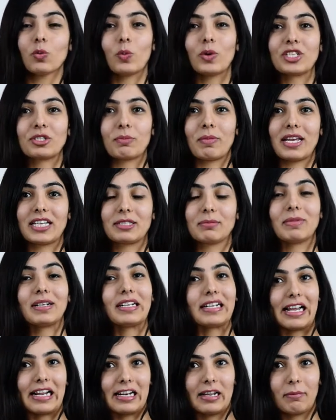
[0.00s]
which makes me
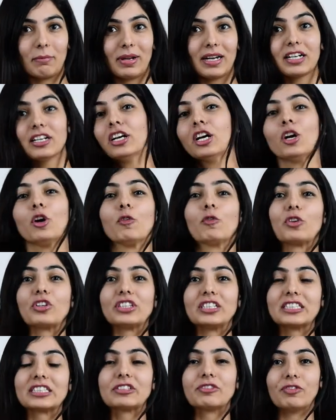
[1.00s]
tailor-made for
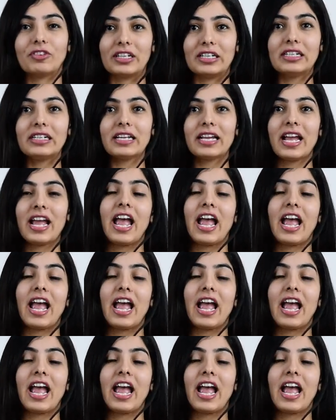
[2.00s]
this field.